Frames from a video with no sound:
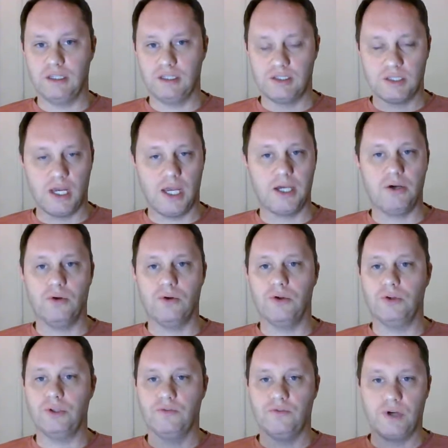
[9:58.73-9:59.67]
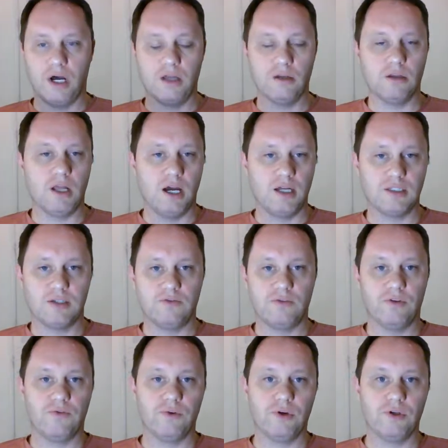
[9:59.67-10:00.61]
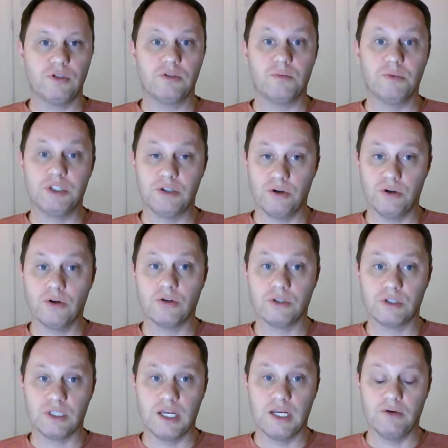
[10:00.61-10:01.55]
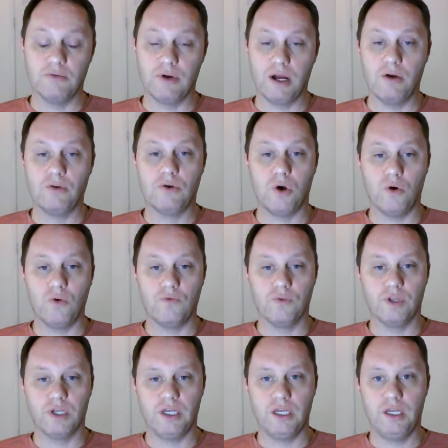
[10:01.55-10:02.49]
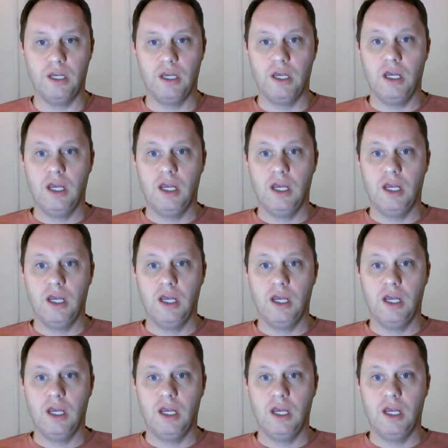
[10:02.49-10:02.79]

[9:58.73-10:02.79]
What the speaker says: the cycle, you've got lots of different materials laying around, hopefully.